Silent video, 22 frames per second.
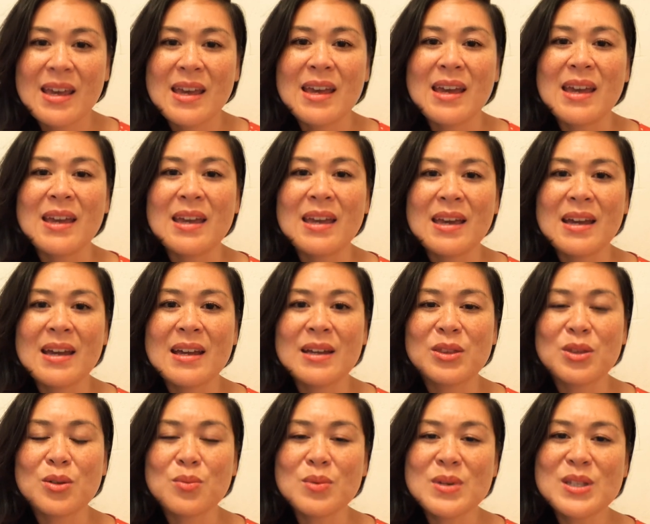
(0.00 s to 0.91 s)
And
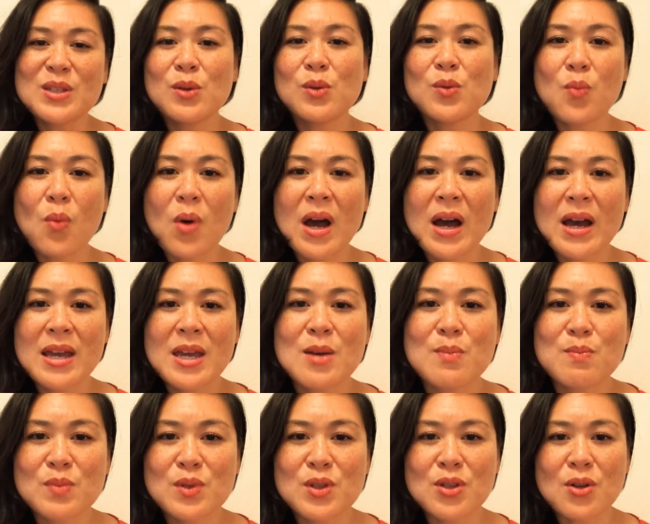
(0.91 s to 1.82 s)
the reason why
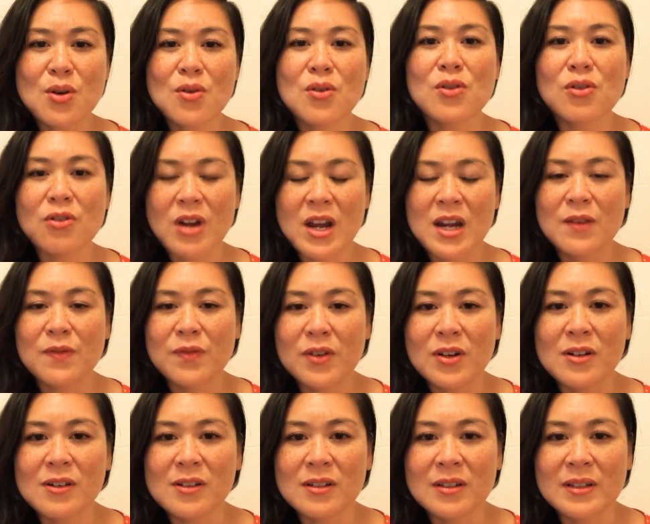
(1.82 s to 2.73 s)
I'm so
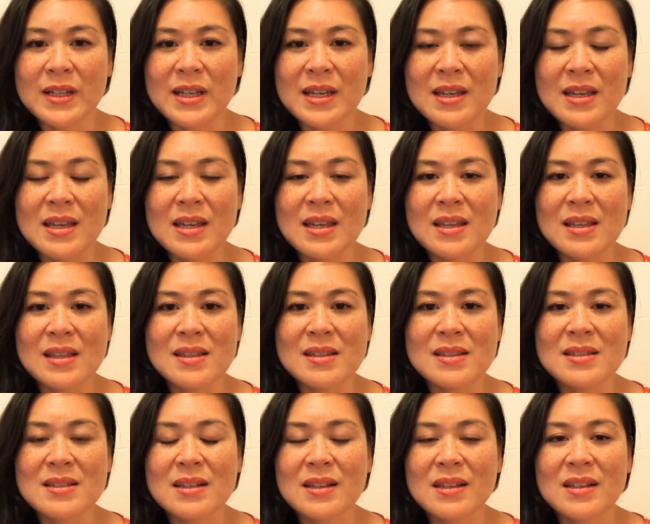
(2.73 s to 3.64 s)
grateful
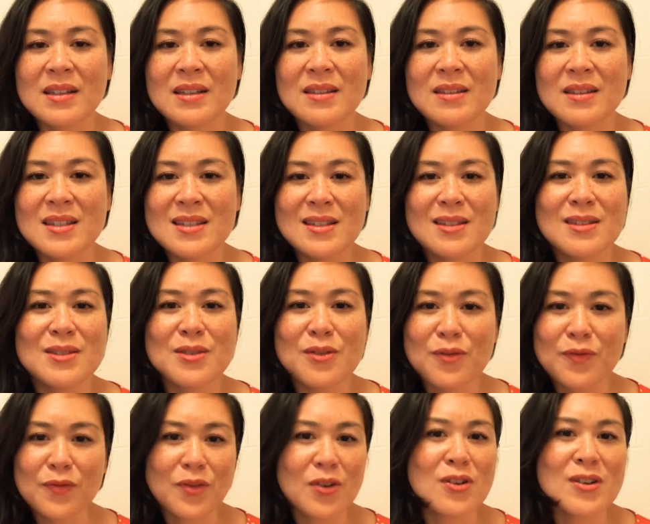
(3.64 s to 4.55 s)
is this is the
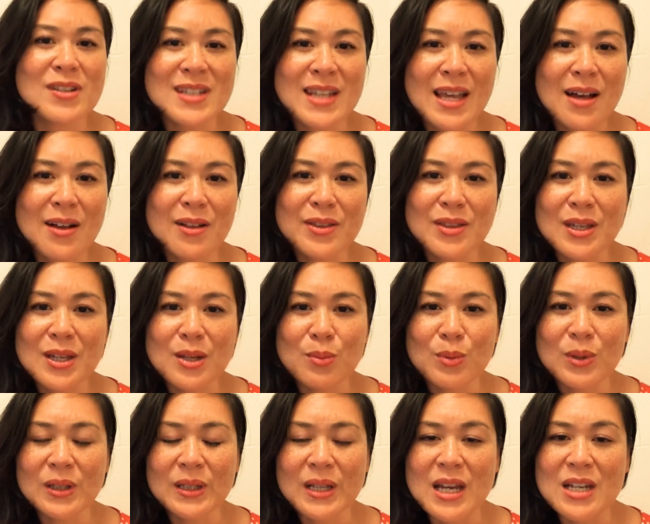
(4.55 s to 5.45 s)
first healthy
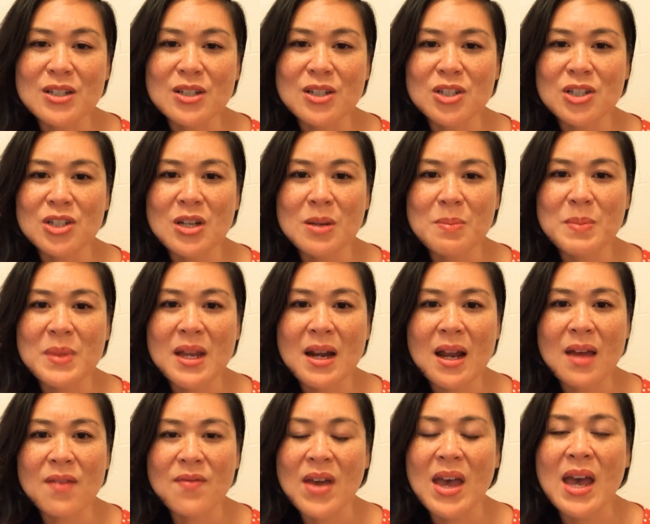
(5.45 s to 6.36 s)
relationship that
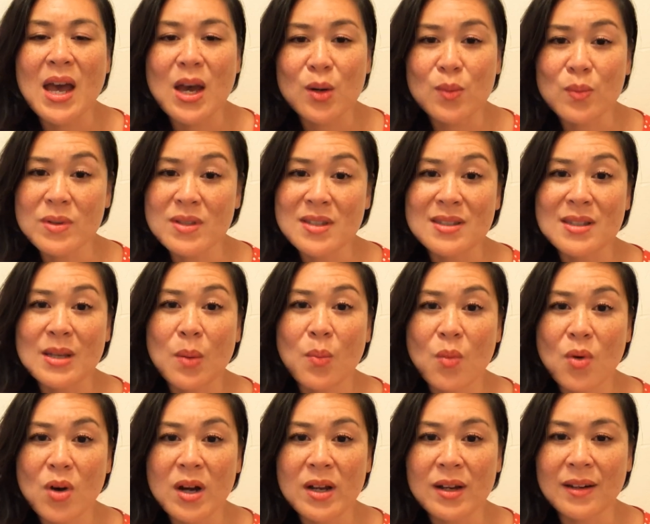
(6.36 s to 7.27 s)
I've had with
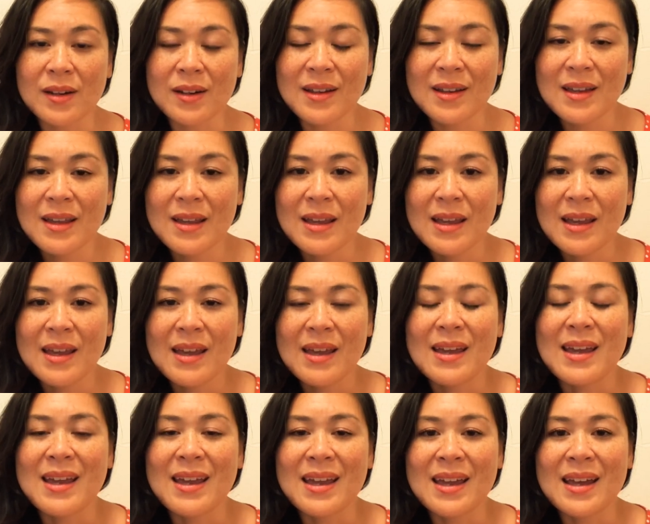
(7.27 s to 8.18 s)
someone.
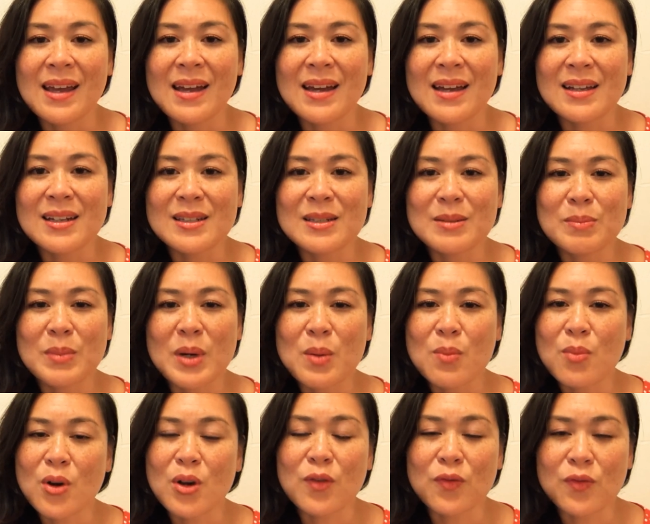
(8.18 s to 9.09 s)
And my
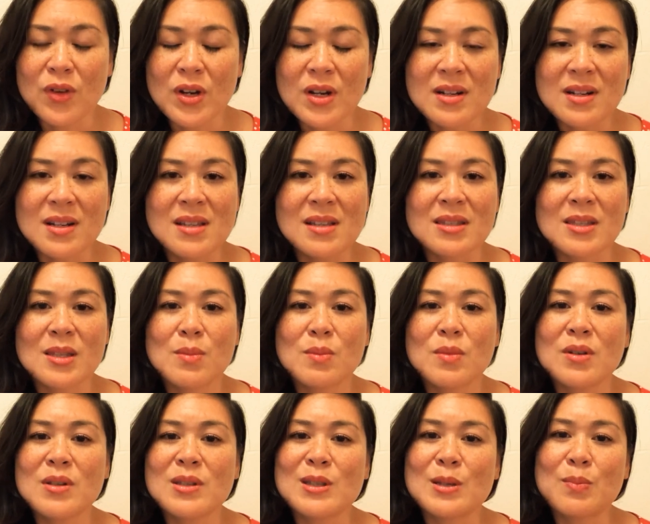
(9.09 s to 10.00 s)
boyfriend is the
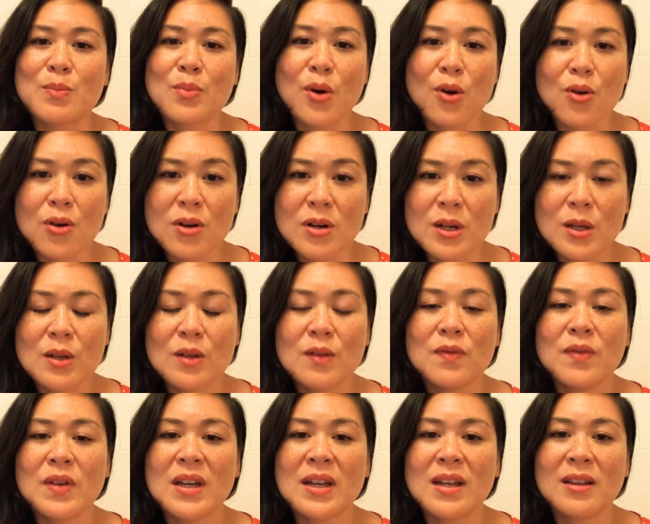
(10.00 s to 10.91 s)
most
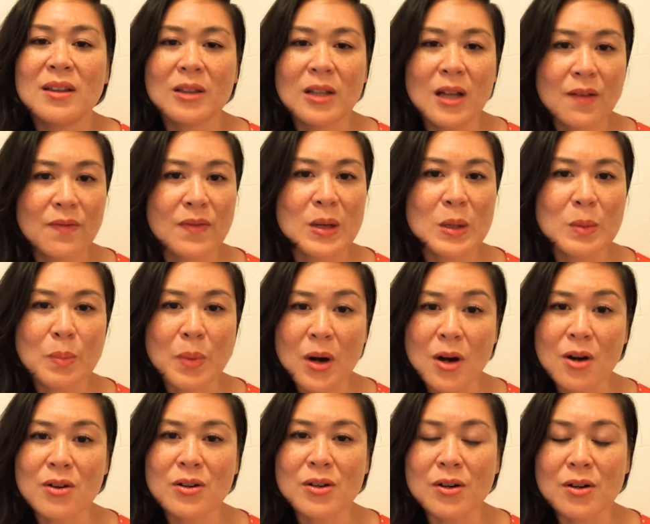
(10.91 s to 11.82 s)
supportive and loving
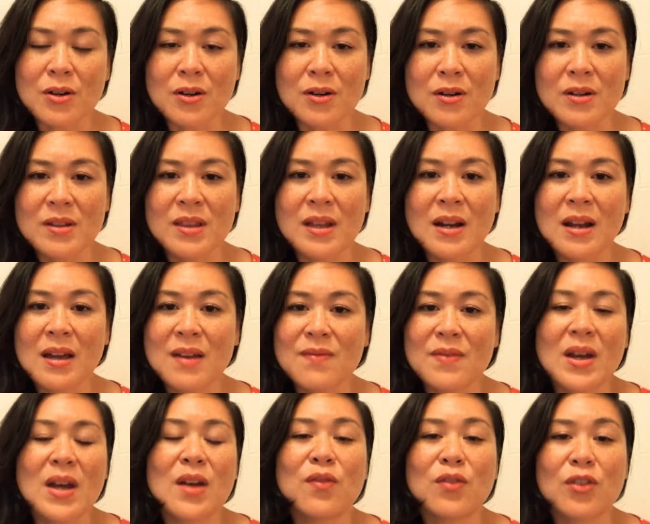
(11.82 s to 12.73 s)
partner that I've
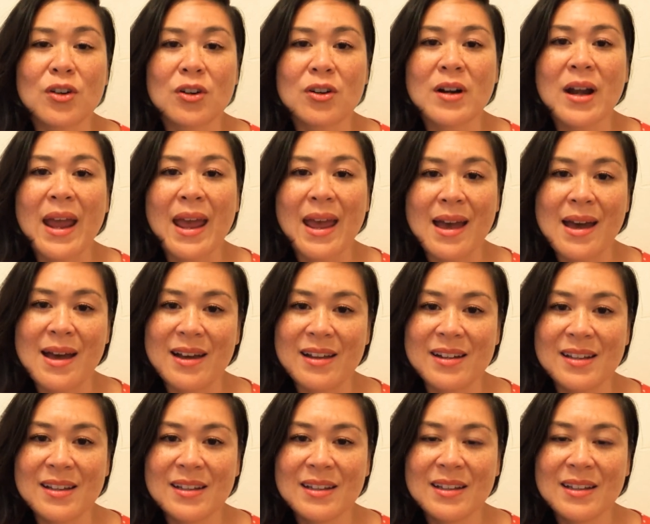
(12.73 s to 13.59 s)
ever had.